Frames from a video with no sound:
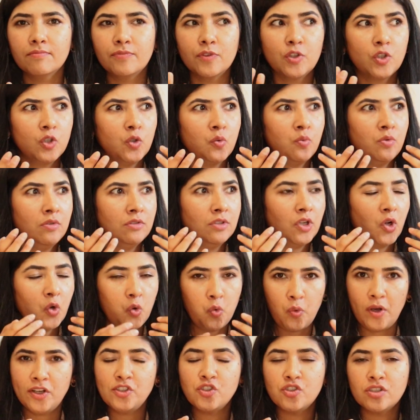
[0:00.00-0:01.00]
You would
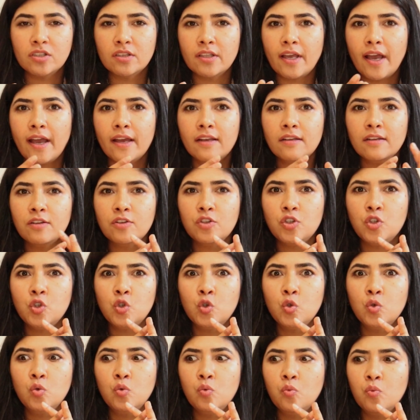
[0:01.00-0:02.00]
question that. You
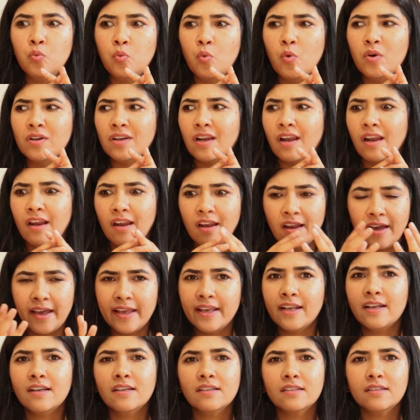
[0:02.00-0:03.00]
won't
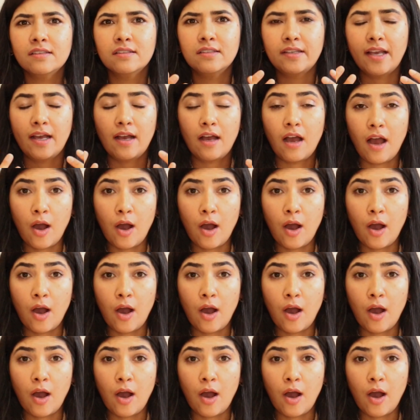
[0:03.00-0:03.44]
like the